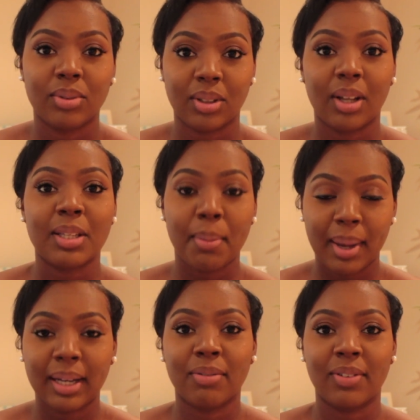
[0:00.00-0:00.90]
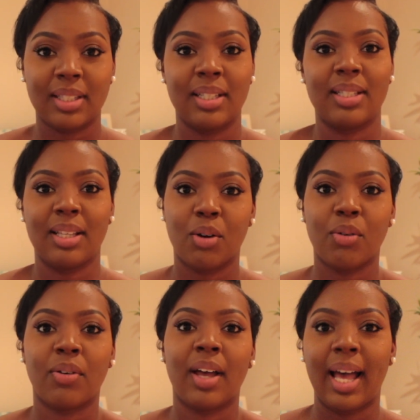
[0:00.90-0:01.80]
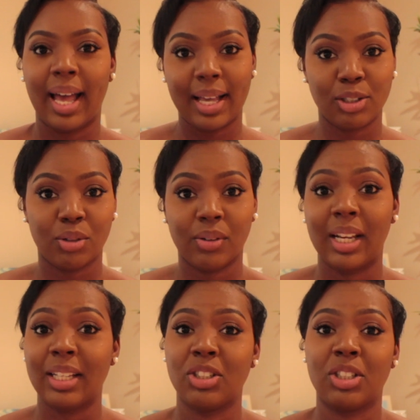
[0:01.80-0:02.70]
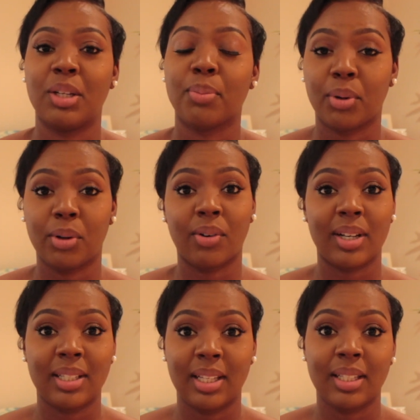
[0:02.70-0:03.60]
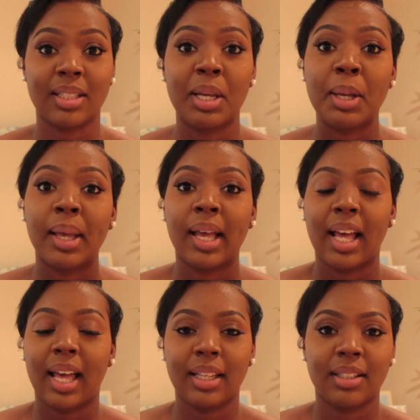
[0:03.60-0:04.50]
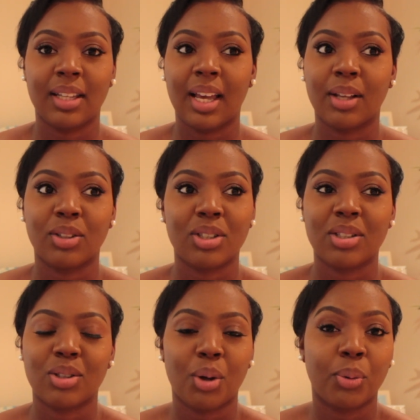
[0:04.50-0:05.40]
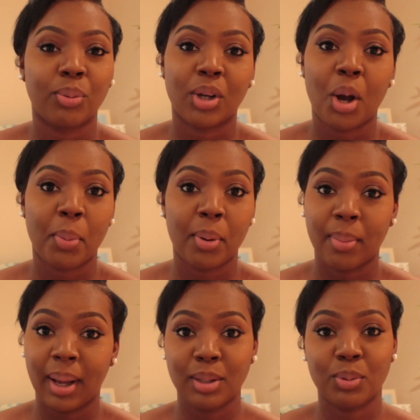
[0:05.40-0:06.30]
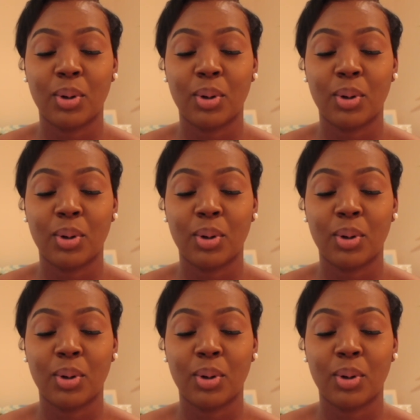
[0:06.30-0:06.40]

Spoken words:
start to manifest itself as your relationship progresses. And yeah, just don't compromise